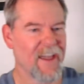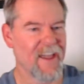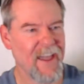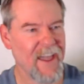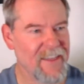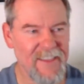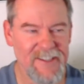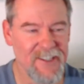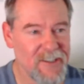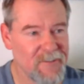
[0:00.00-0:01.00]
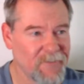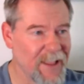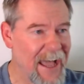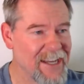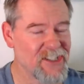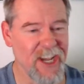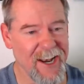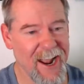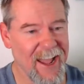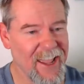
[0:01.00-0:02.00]
Hey, this is Flash,
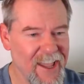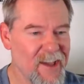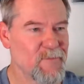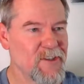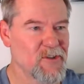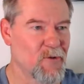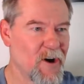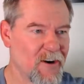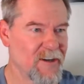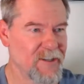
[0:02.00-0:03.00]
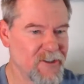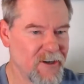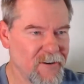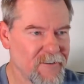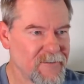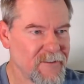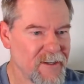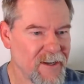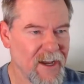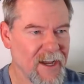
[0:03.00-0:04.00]
and I am the Squatter Hunter.
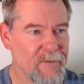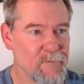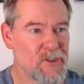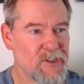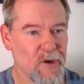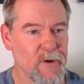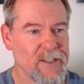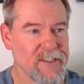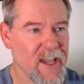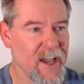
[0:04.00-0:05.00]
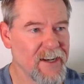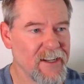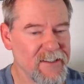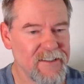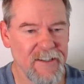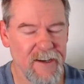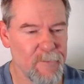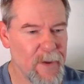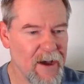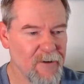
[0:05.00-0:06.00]
I am so excited
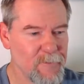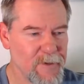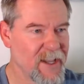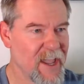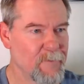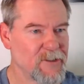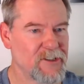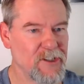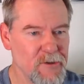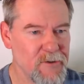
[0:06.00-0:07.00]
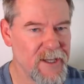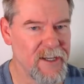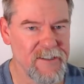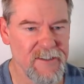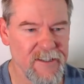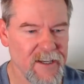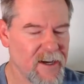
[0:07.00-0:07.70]
about being able to do this.